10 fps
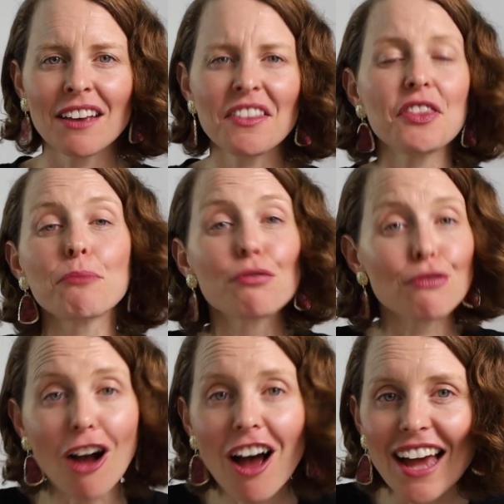that the
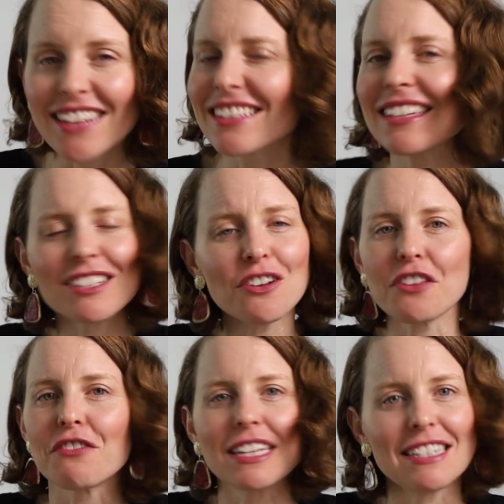prize is not
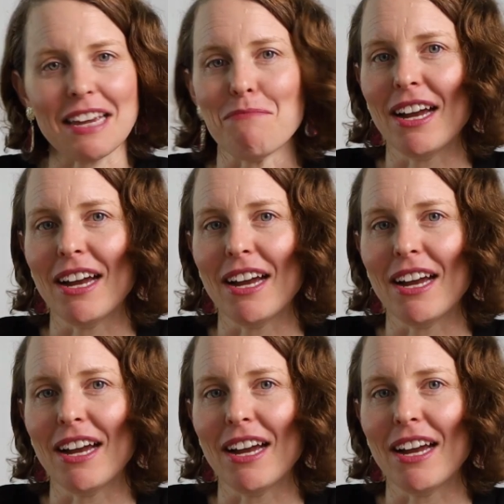the VC